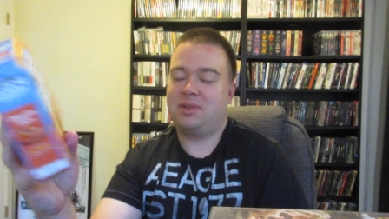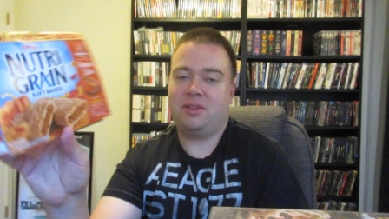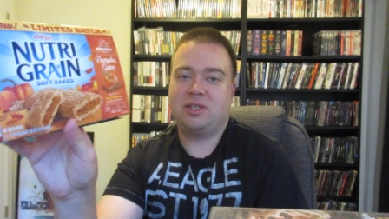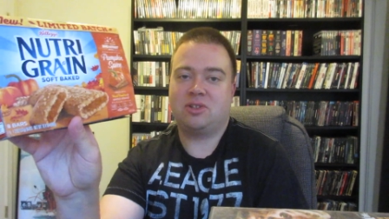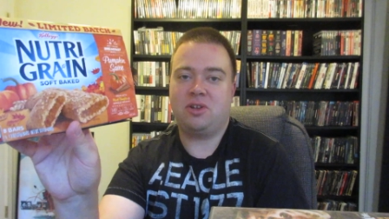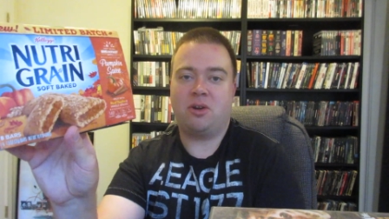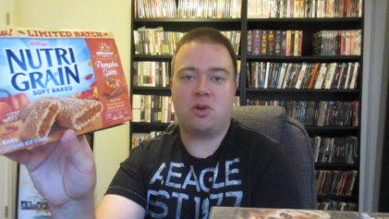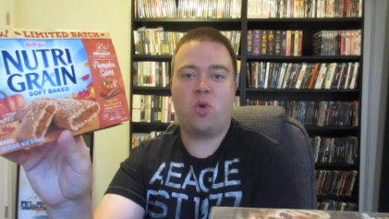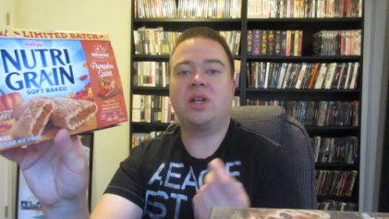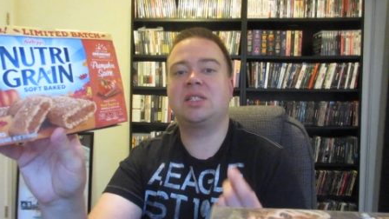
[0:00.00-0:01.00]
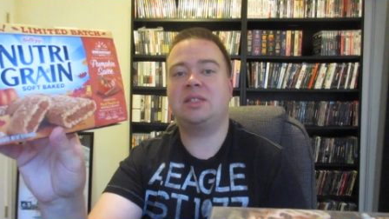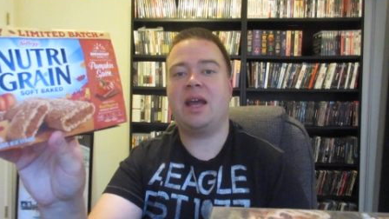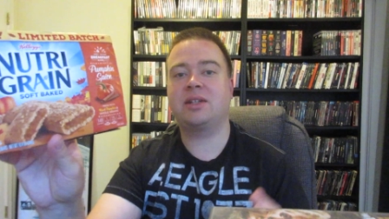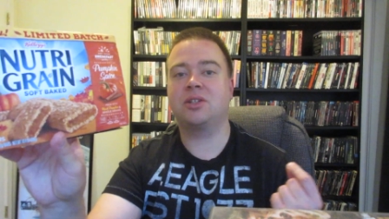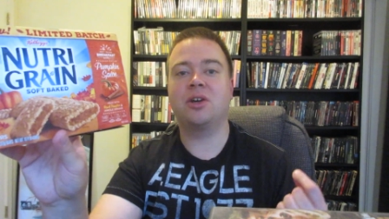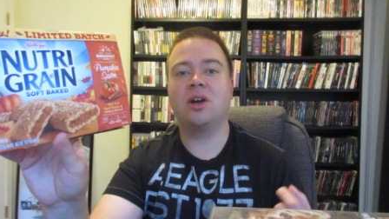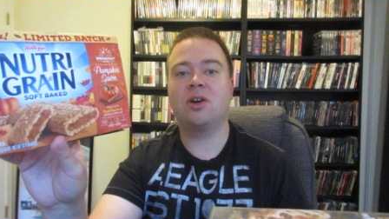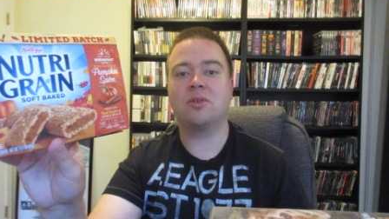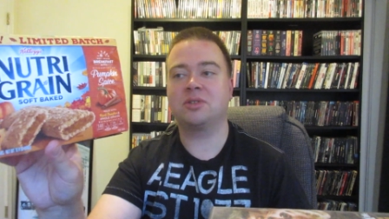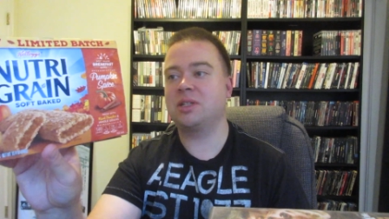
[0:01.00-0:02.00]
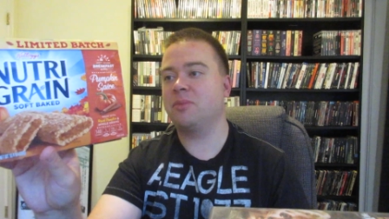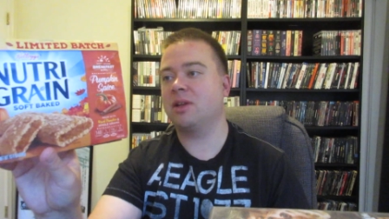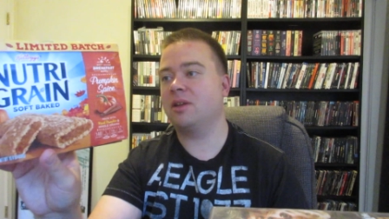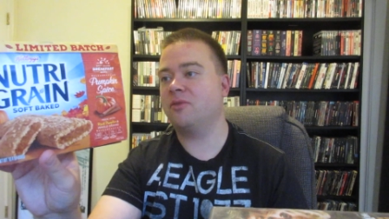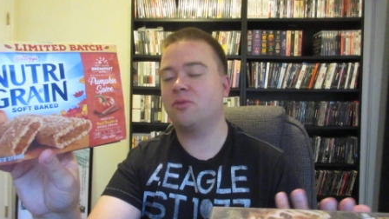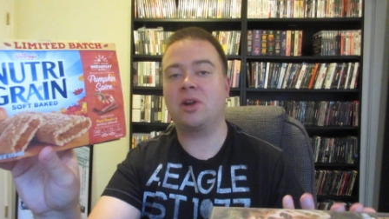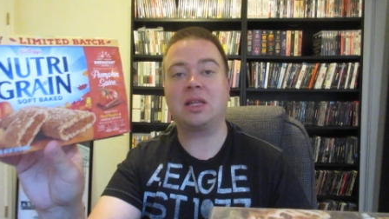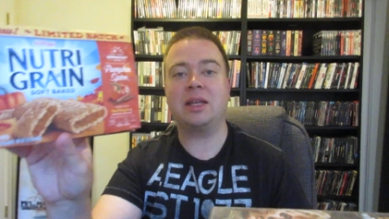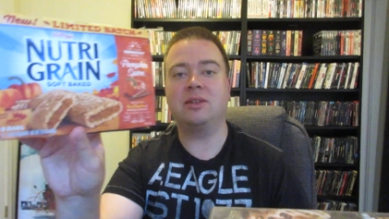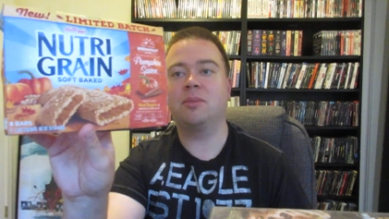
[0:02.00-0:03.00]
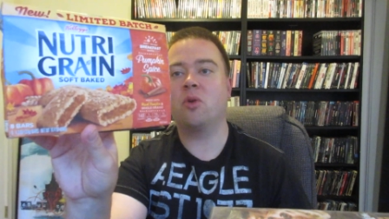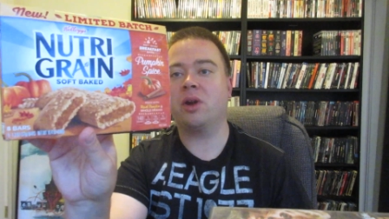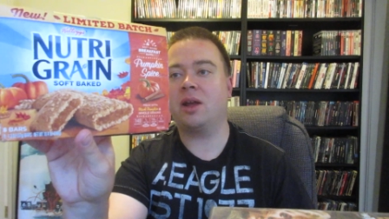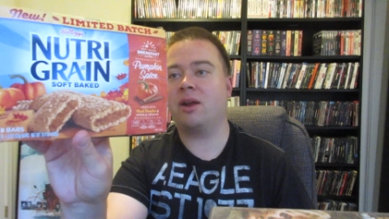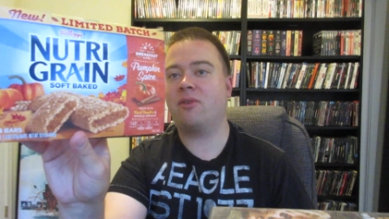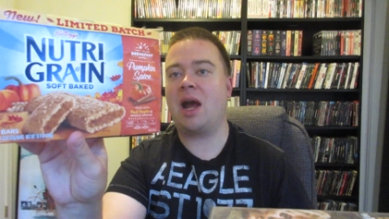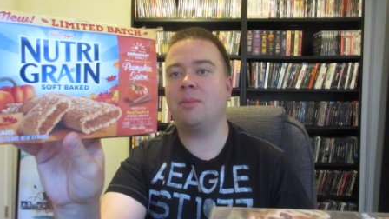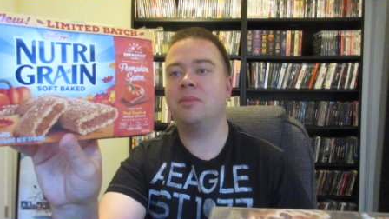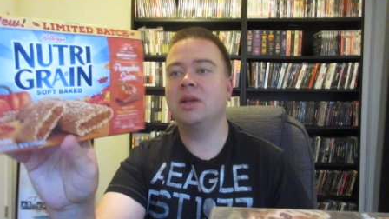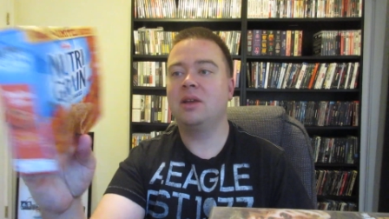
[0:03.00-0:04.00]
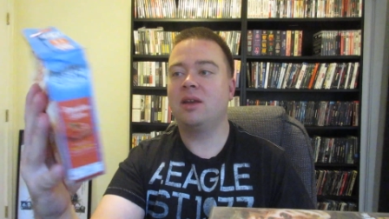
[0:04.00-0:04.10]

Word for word: these are, you know, a quick snack to go or something. If you're running late in the morning, I grab them.